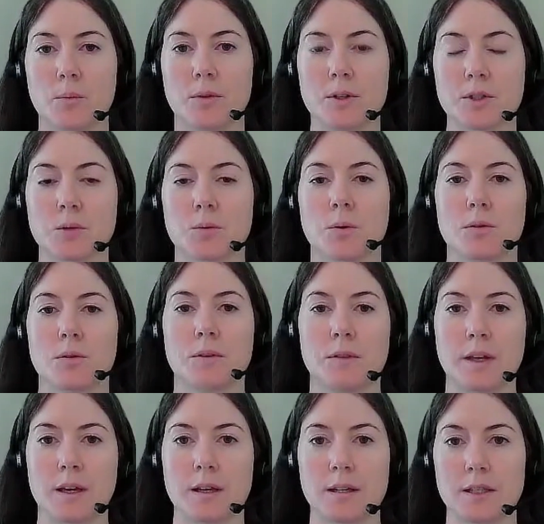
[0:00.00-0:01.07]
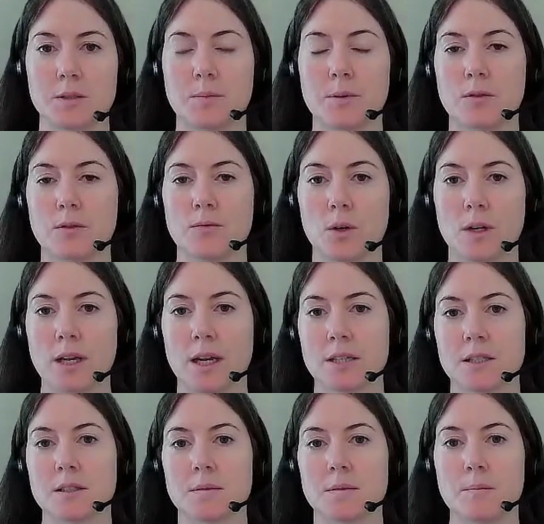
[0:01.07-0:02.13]
this growth that is being
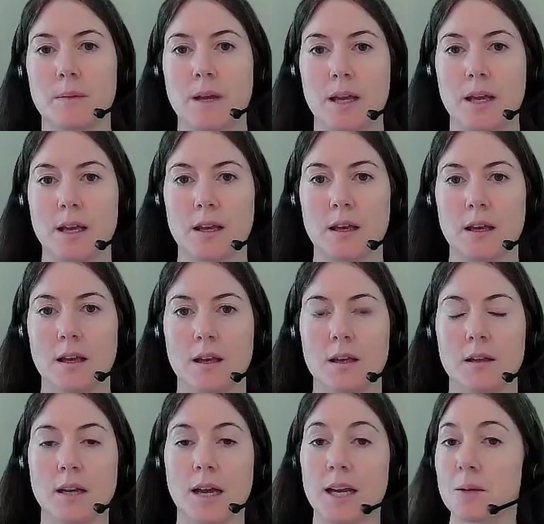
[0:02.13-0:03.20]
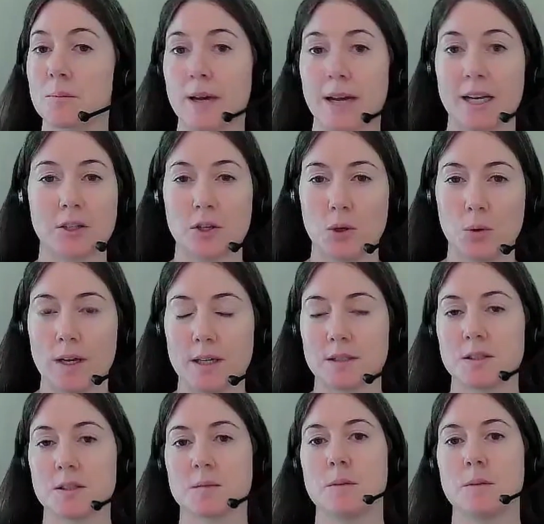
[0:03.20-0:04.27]
forecasted may not impact the
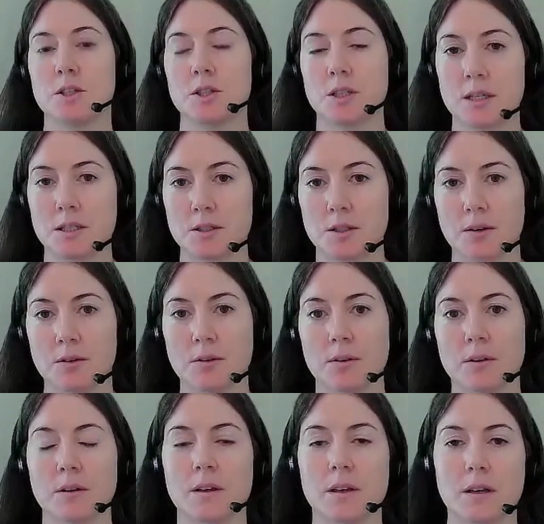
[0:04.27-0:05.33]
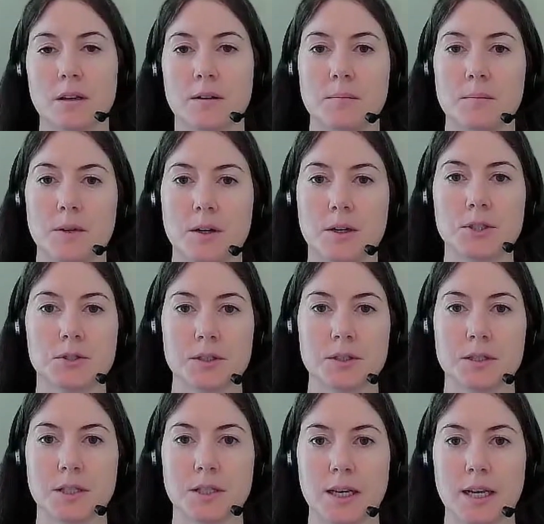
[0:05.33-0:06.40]
US as much as other
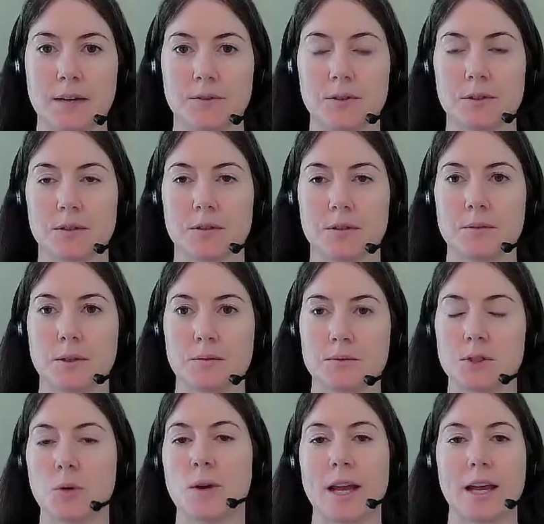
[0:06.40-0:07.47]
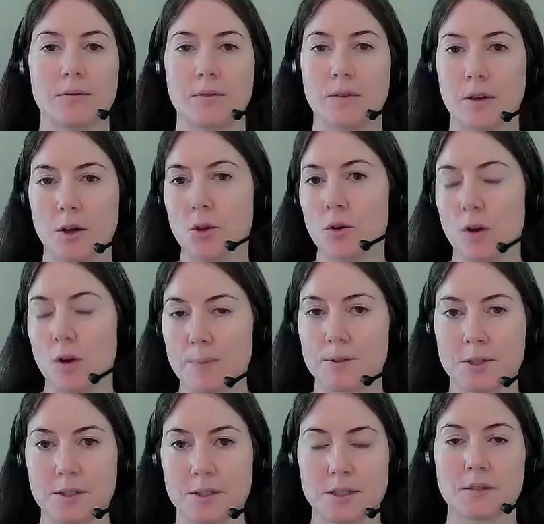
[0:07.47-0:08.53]
countries that have to, don't have other
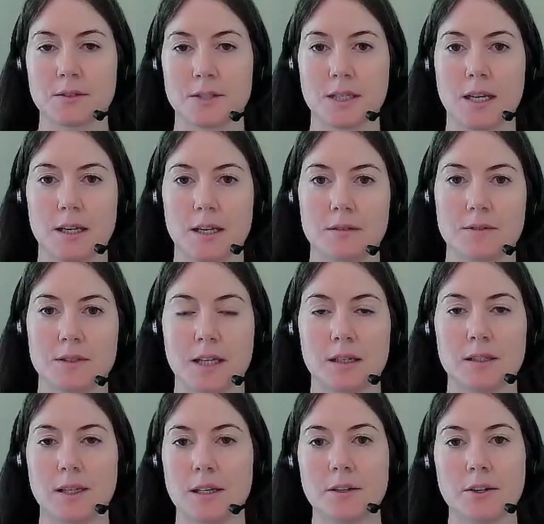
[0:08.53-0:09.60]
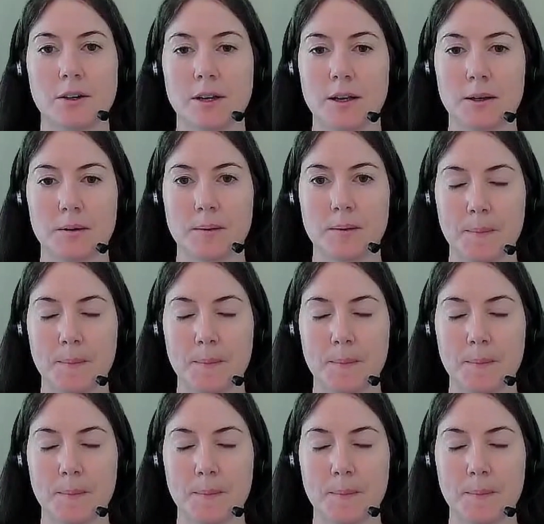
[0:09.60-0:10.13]
options outside of satellite internet.